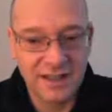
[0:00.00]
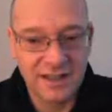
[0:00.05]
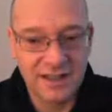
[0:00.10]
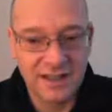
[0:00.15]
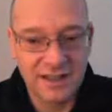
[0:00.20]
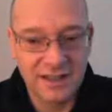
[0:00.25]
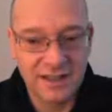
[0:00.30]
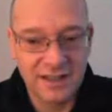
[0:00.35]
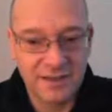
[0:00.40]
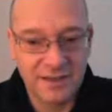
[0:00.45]

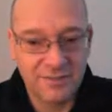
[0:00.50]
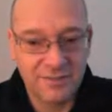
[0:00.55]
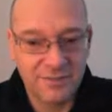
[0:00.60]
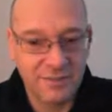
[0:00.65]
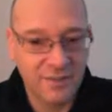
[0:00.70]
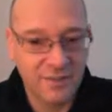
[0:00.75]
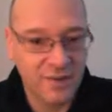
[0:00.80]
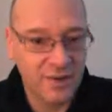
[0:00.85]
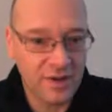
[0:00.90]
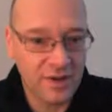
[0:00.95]

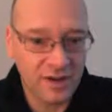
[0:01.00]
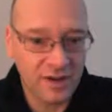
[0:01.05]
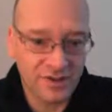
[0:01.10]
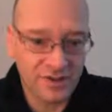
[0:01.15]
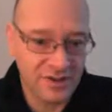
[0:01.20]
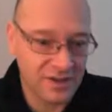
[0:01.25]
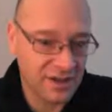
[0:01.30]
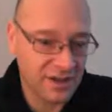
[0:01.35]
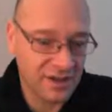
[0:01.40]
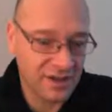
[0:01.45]
and
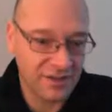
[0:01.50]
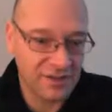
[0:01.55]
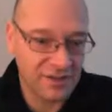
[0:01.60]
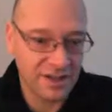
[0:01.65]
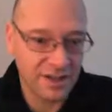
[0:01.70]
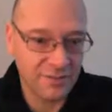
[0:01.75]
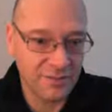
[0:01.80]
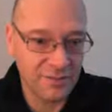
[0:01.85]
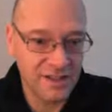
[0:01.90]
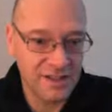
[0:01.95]
so the
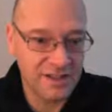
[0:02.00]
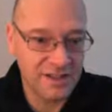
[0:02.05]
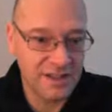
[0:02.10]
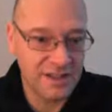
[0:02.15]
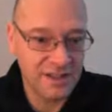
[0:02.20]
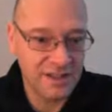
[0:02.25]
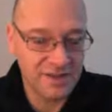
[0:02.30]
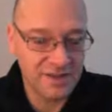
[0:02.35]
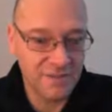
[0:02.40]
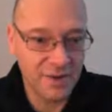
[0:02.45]
same with
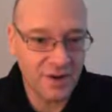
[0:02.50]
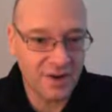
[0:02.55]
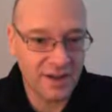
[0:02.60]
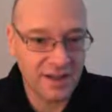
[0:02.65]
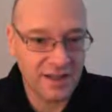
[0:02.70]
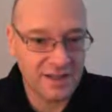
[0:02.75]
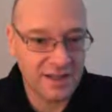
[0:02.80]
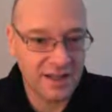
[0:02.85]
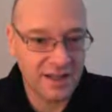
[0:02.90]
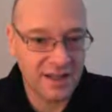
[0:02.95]
these
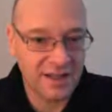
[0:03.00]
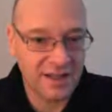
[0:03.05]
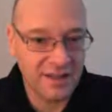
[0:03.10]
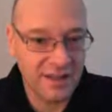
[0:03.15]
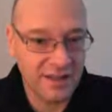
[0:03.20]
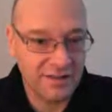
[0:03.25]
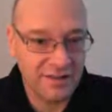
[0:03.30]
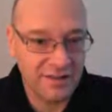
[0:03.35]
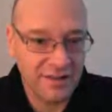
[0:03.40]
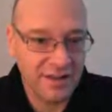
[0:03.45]
mines. They're
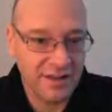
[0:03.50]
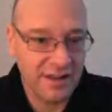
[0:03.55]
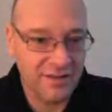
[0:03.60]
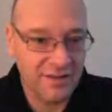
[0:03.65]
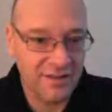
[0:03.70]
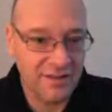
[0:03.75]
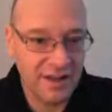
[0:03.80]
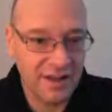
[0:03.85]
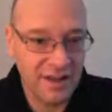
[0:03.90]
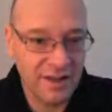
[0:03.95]

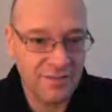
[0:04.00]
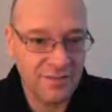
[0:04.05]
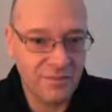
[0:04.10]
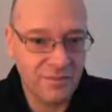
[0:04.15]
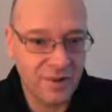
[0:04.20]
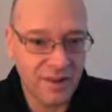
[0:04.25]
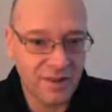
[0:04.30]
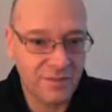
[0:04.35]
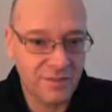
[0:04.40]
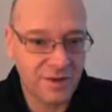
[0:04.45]
in
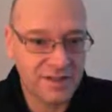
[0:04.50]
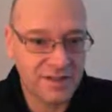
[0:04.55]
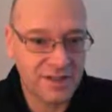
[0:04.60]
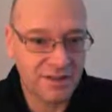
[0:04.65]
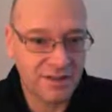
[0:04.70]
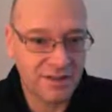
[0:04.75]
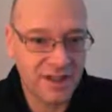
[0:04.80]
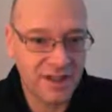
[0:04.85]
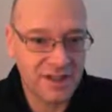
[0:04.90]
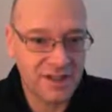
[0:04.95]
one of the best
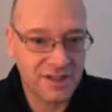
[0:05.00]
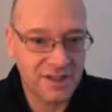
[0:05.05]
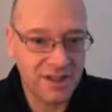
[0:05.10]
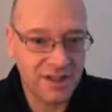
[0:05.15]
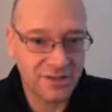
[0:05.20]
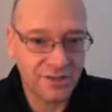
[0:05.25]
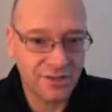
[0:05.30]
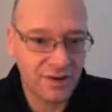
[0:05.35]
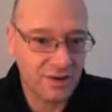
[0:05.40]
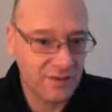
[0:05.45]
locations in
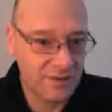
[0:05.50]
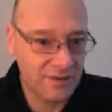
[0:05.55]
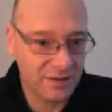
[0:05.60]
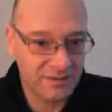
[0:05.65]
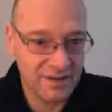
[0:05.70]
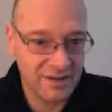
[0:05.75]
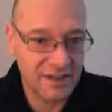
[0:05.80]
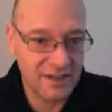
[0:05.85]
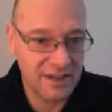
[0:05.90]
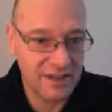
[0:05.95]
the world.
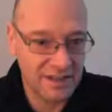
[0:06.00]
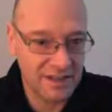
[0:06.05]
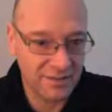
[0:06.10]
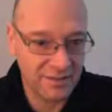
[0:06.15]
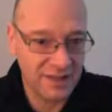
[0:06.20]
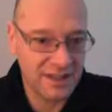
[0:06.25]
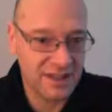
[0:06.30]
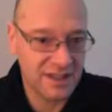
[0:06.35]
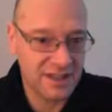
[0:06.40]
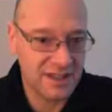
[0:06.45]
They're some
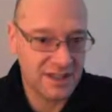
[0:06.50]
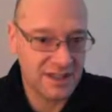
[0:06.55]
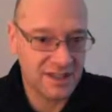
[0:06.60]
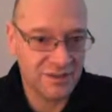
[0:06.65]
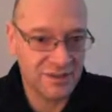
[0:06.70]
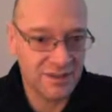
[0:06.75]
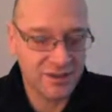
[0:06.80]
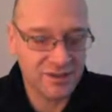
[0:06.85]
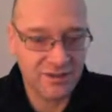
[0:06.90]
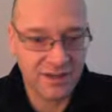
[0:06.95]
of the easiest
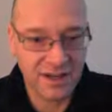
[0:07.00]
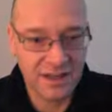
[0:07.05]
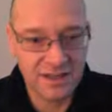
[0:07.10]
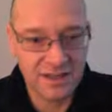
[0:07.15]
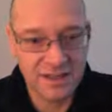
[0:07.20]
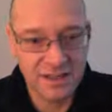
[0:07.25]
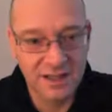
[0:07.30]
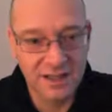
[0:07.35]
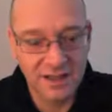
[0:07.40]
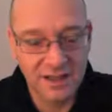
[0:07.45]
to
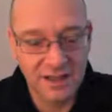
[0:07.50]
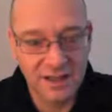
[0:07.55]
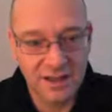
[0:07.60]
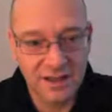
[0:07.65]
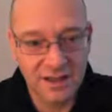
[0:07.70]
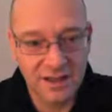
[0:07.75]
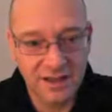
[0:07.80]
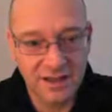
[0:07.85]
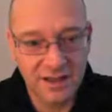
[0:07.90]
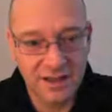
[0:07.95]
extract
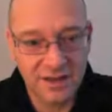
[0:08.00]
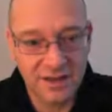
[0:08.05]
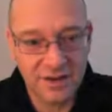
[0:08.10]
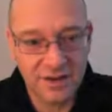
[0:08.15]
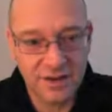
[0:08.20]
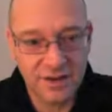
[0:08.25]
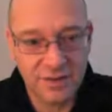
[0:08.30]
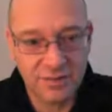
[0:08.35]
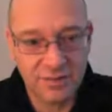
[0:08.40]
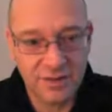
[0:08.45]

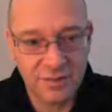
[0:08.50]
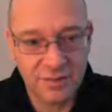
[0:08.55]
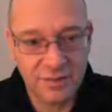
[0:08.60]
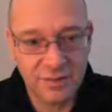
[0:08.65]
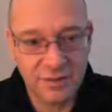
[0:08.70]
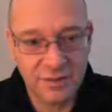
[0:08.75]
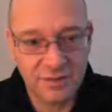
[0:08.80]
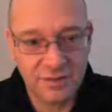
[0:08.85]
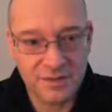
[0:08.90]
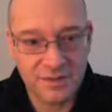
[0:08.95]
iron ore in the
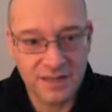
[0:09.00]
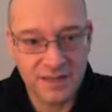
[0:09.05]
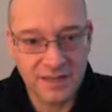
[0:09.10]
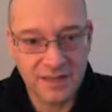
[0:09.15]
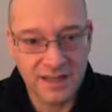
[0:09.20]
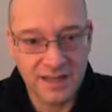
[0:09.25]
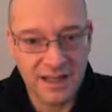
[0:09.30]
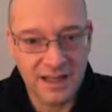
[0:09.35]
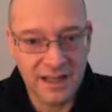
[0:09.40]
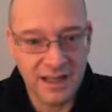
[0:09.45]
world,
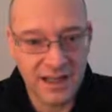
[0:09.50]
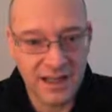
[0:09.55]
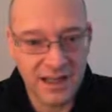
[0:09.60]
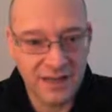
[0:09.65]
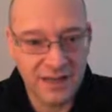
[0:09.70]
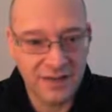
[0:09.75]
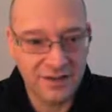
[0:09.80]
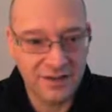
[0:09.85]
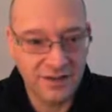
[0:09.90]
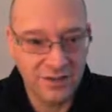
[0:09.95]

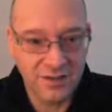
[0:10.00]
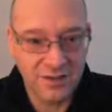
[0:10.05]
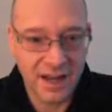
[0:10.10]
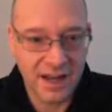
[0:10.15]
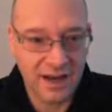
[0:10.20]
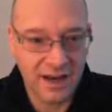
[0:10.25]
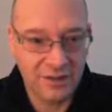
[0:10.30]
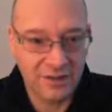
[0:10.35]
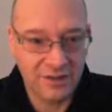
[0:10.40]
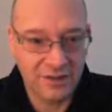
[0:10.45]
and you
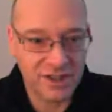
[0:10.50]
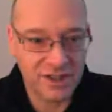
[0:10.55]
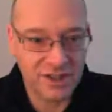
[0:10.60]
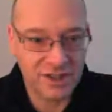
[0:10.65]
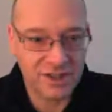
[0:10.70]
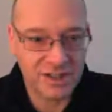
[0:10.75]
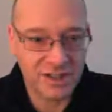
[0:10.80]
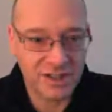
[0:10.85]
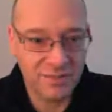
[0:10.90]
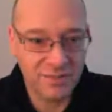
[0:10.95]
cannot
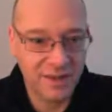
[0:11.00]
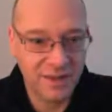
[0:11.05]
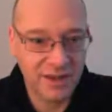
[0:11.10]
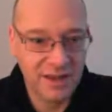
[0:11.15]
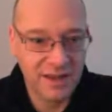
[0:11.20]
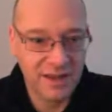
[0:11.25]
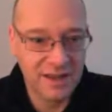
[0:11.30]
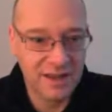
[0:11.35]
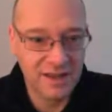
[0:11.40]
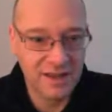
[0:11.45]
just
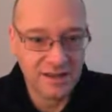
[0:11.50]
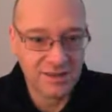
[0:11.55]
simply